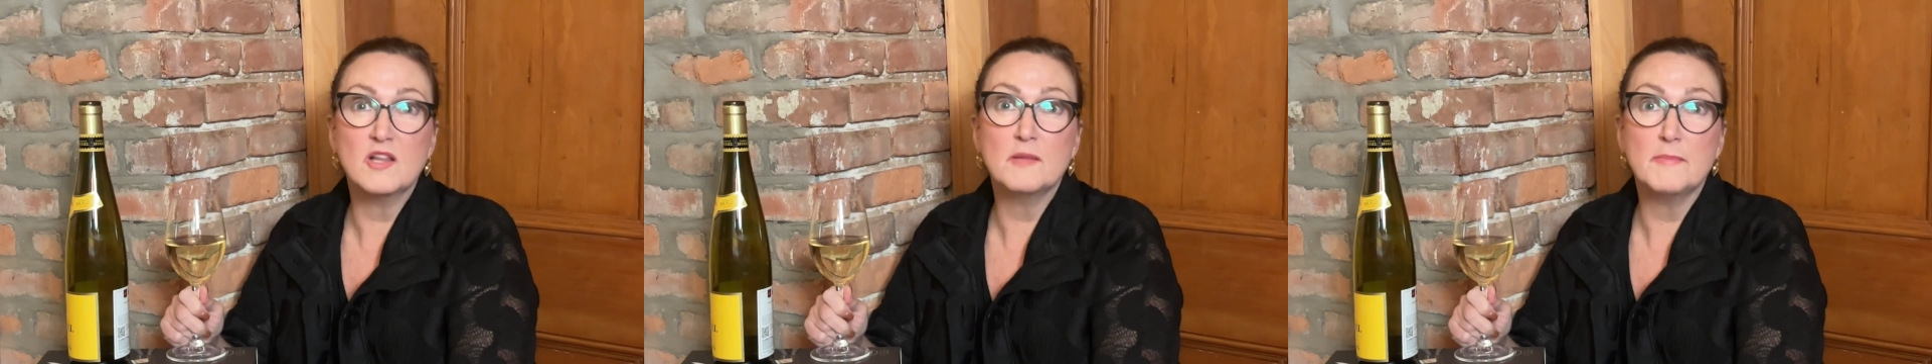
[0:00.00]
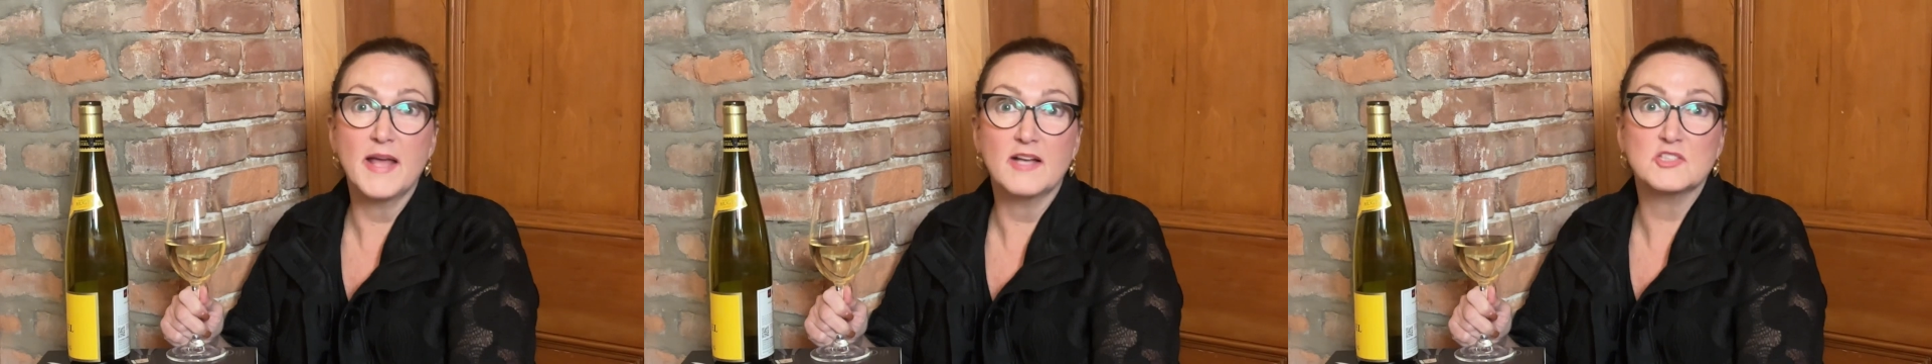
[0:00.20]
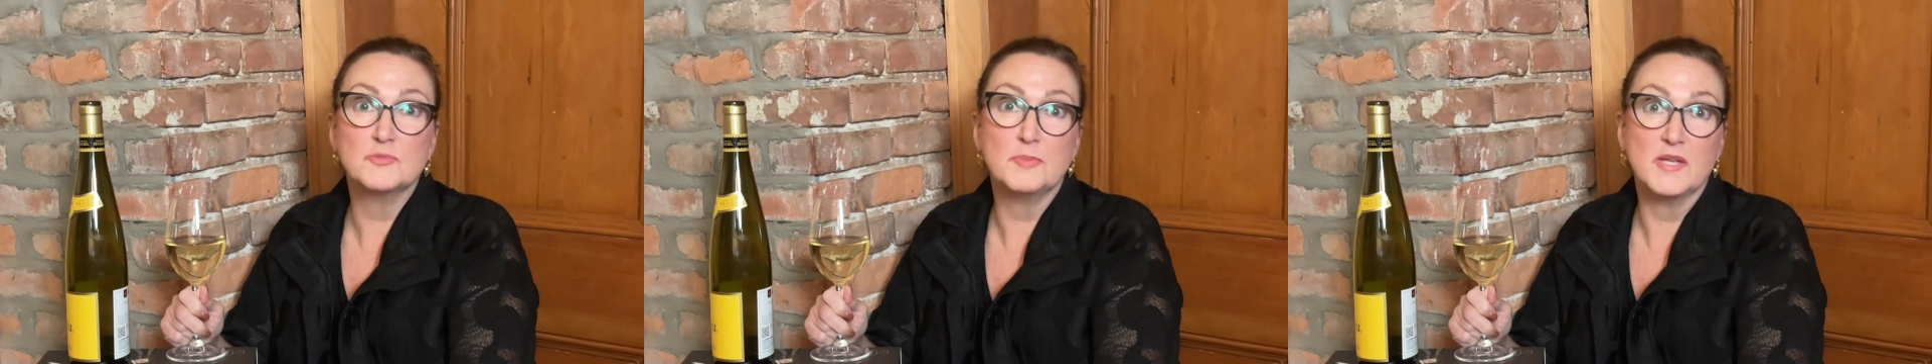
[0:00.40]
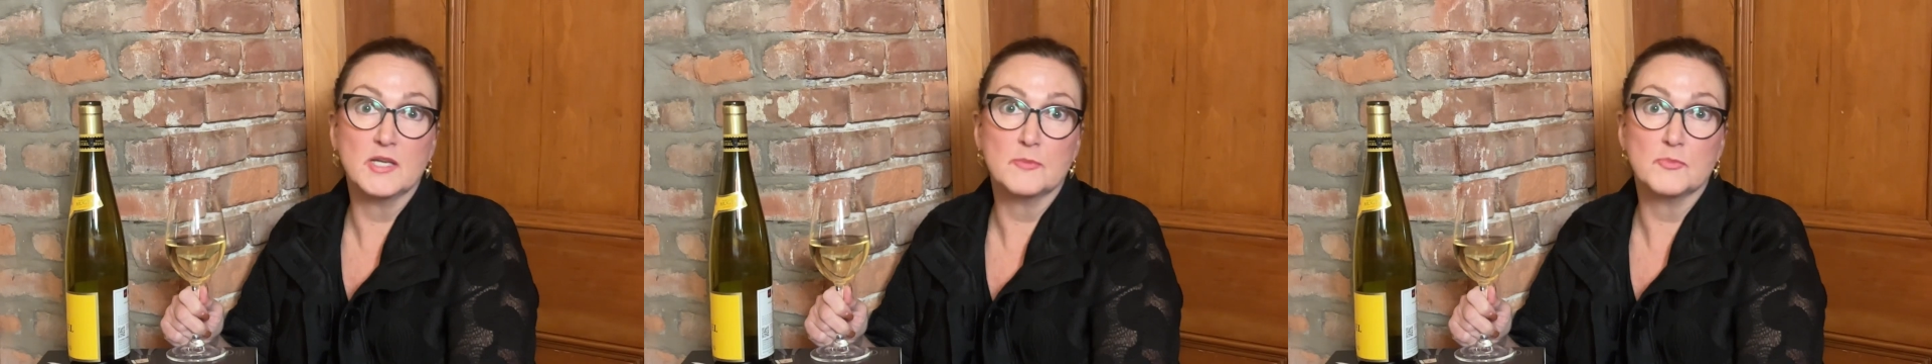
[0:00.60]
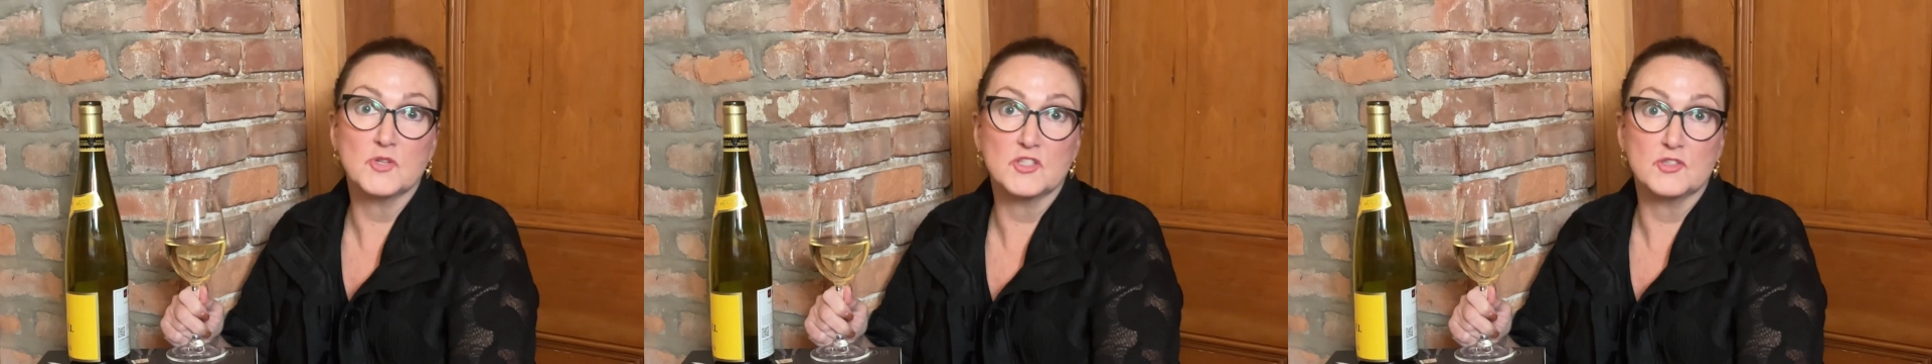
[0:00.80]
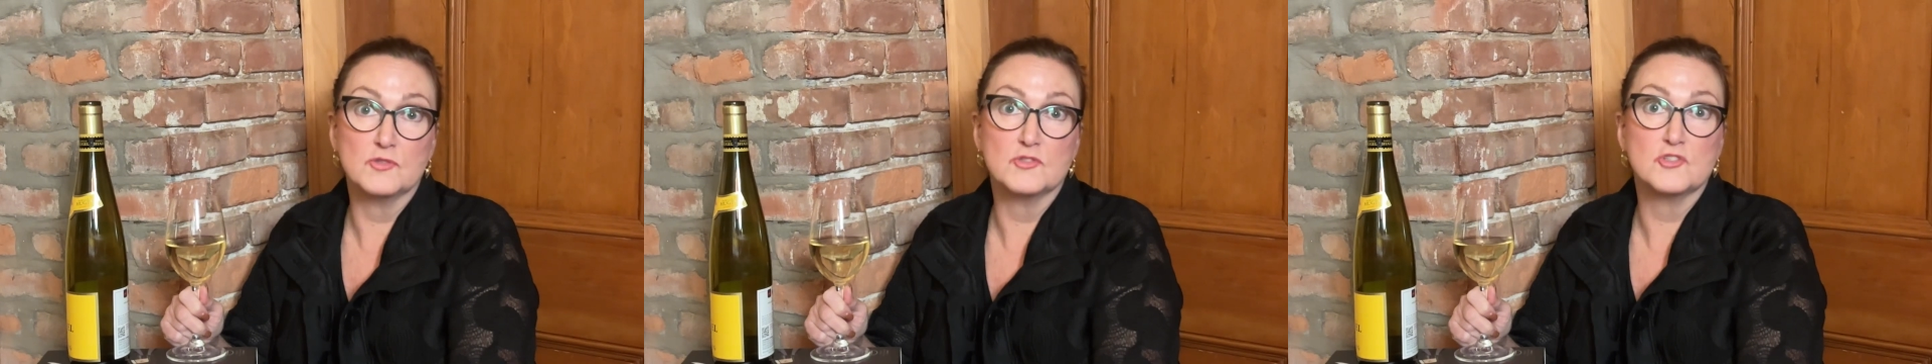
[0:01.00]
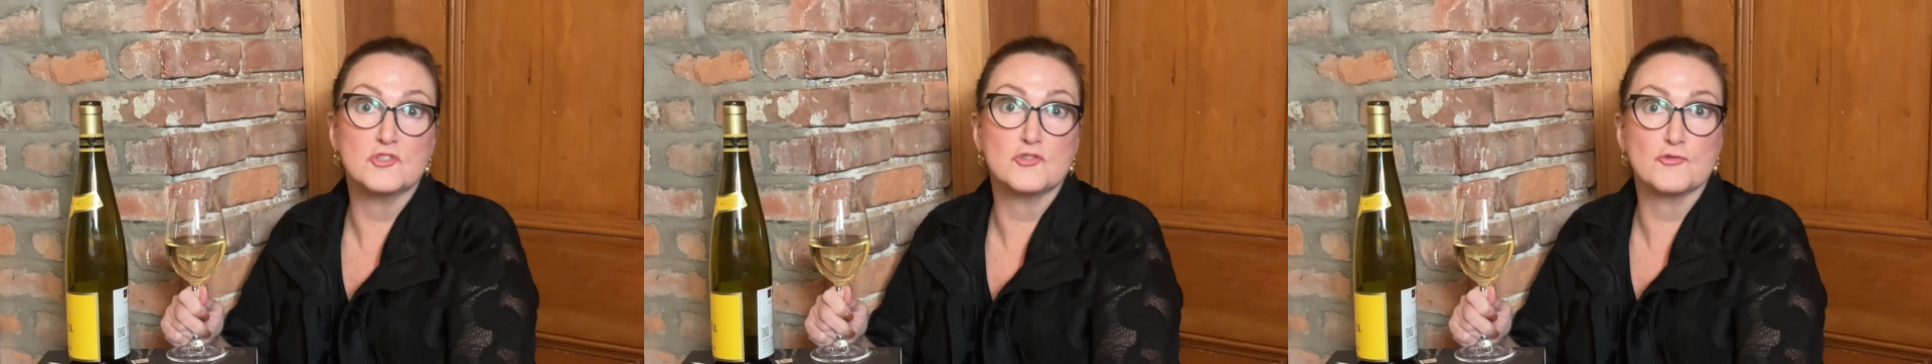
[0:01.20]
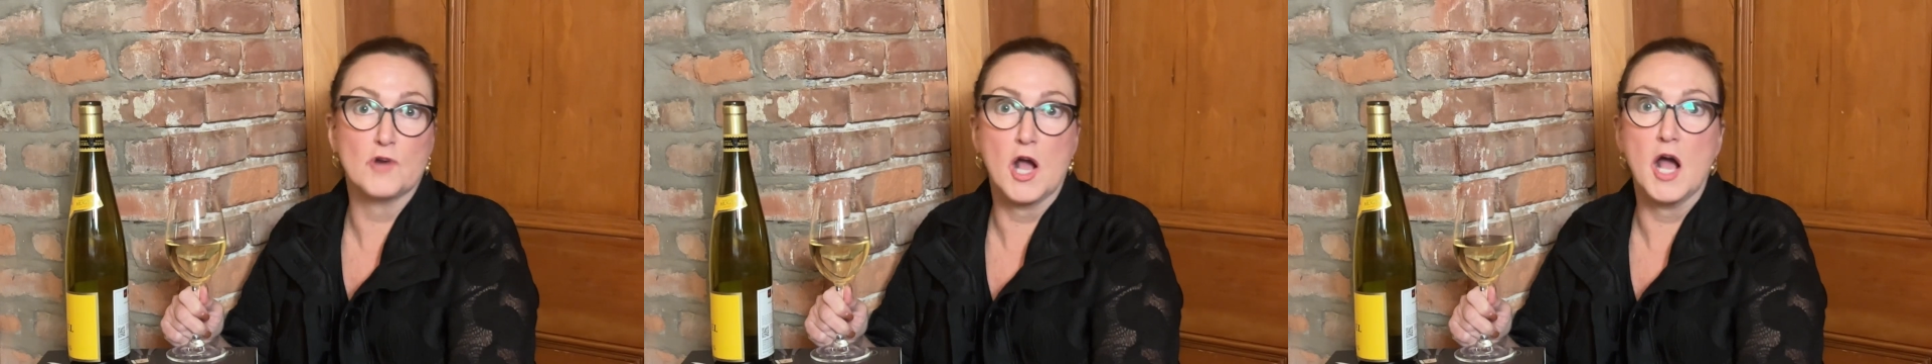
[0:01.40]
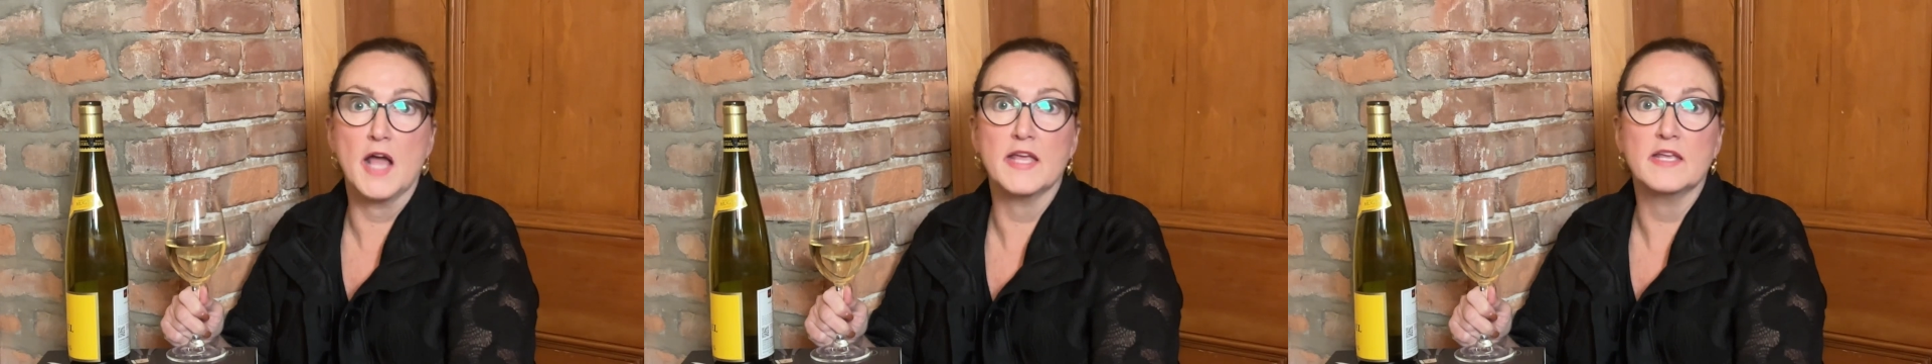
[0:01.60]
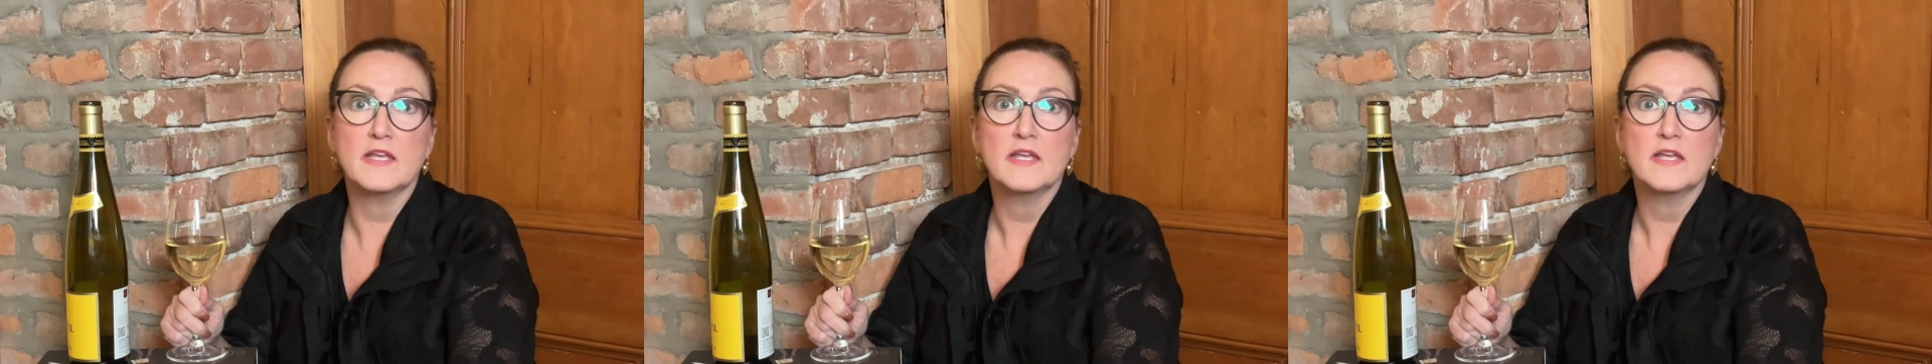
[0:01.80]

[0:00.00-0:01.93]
amounts being produced dry